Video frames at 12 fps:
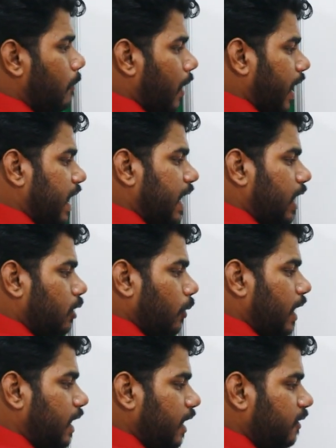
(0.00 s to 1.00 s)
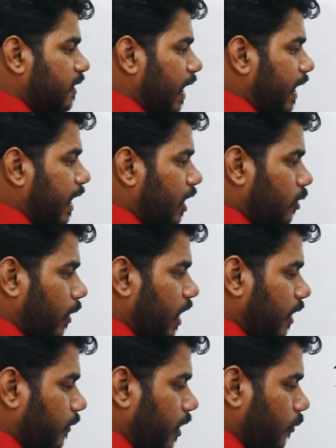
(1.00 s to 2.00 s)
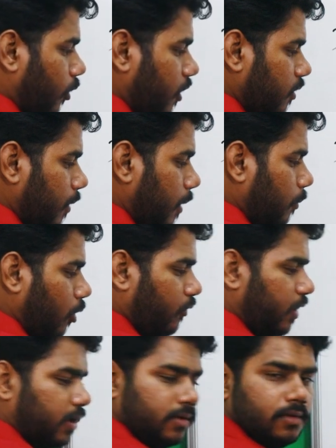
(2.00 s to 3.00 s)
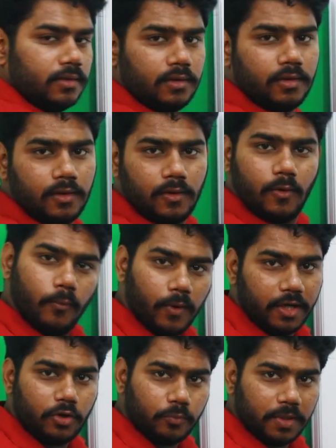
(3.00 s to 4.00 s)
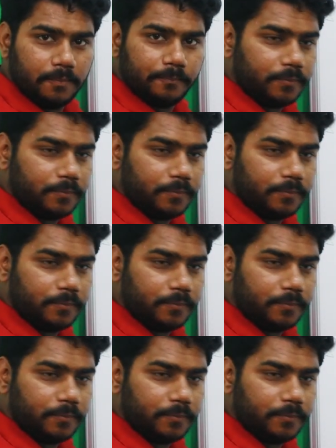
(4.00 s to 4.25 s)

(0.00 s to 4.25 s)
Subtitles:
buying at 20, selling at 21, what is my profit? 1 rupee.